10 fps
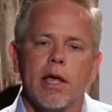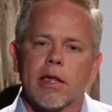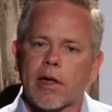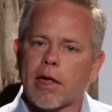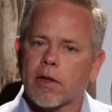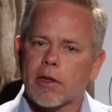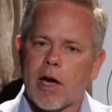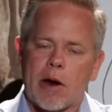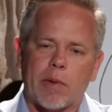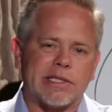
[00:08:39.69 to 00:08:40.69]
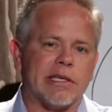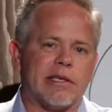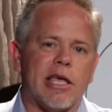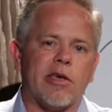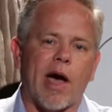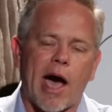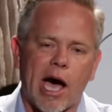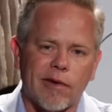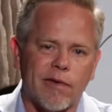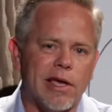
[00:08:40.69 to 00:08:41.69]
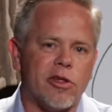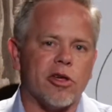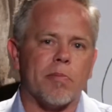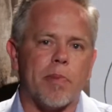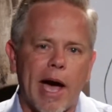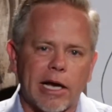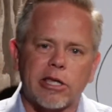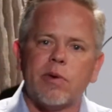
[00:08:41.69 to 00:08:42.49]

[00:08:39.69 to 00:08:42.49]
Says God wants to take you out of Egypt back